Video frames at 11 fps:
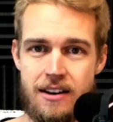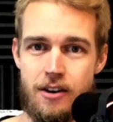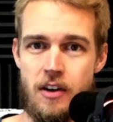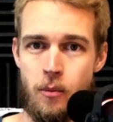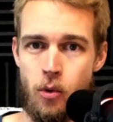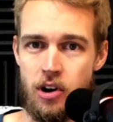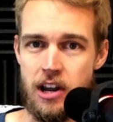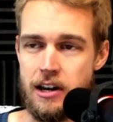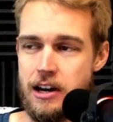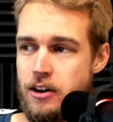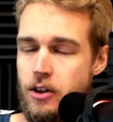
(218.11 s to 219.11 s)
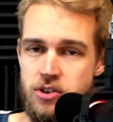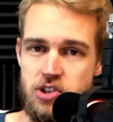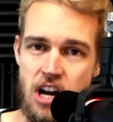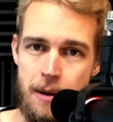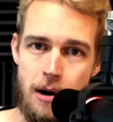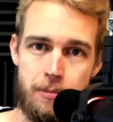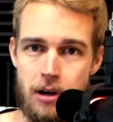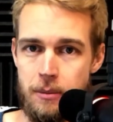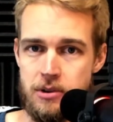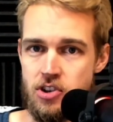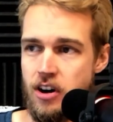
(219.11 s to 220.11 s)
If I'm working on another job, I'll
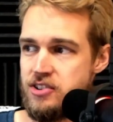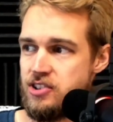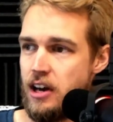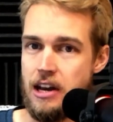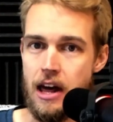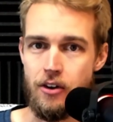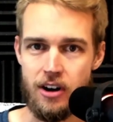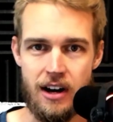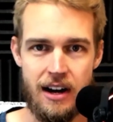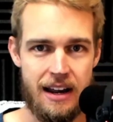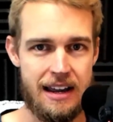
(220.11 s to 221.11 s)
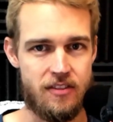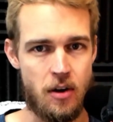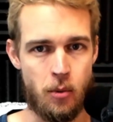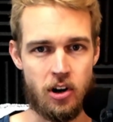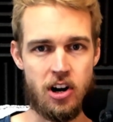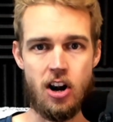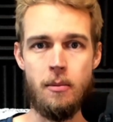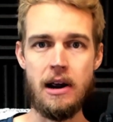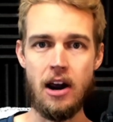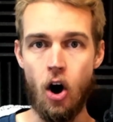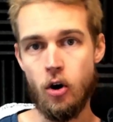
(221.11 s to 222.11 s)
probably charge another. If I'm working on
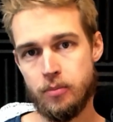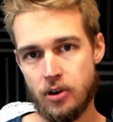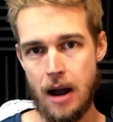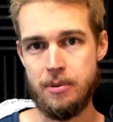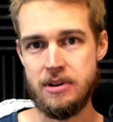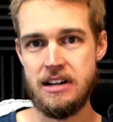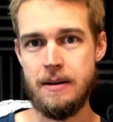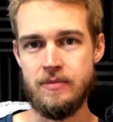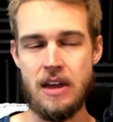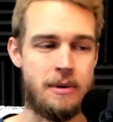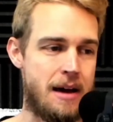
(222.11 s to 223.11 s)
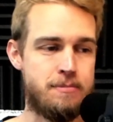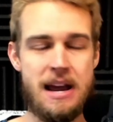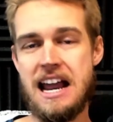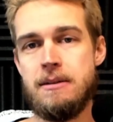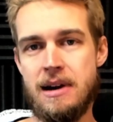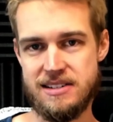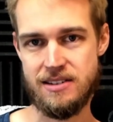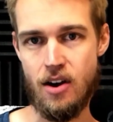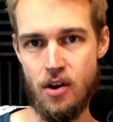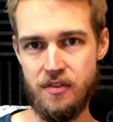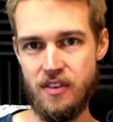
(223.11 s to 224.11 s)
my own property, I'm not paying
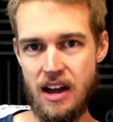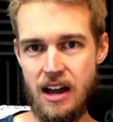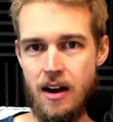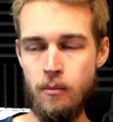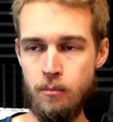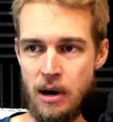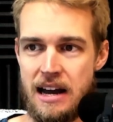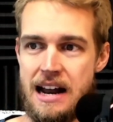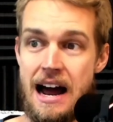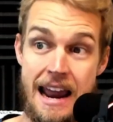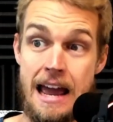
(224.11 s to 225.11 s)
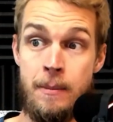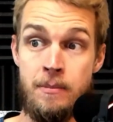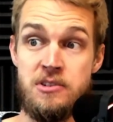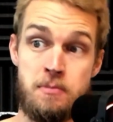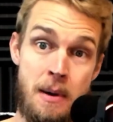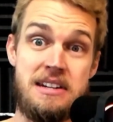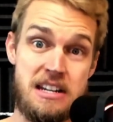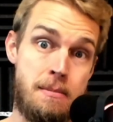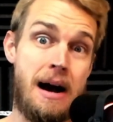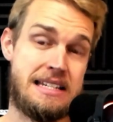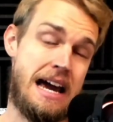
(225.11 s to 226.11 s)
myself, but I am spending
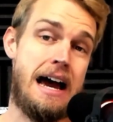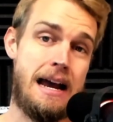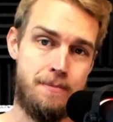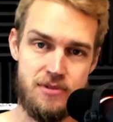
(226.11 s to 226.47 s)
my time.